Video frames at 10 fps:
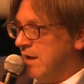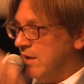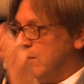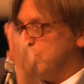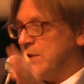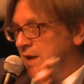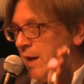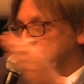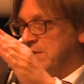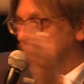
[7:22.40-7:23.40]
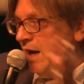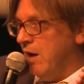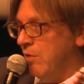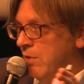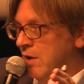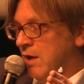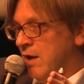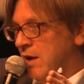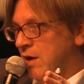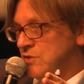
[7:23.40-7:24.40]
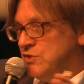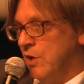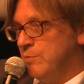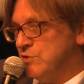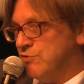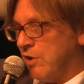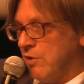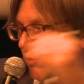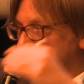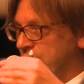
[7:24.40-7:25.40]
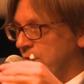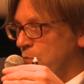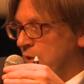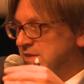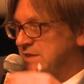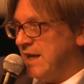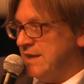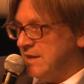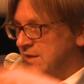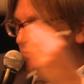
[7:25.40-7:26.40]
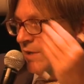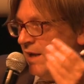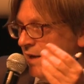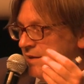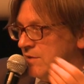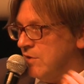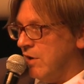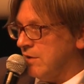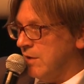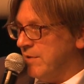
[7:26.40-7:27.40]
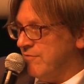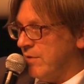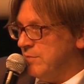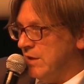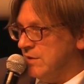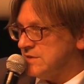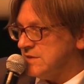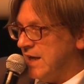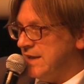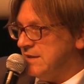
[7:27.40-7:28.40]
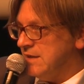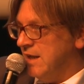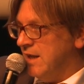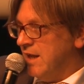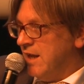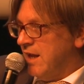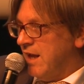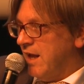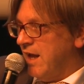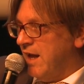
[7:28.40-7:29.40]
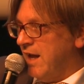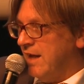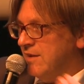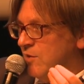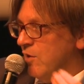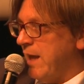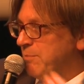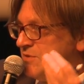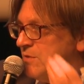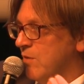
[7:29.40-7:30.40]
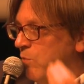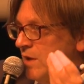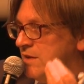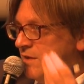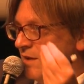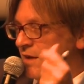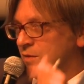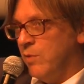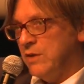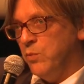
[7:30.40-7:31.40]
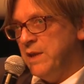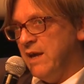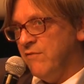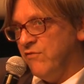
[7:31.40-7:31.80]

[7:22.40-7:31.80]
And not what happened now, a German truck coming from one side and a Greek little car coming from the other side, and the collapse what we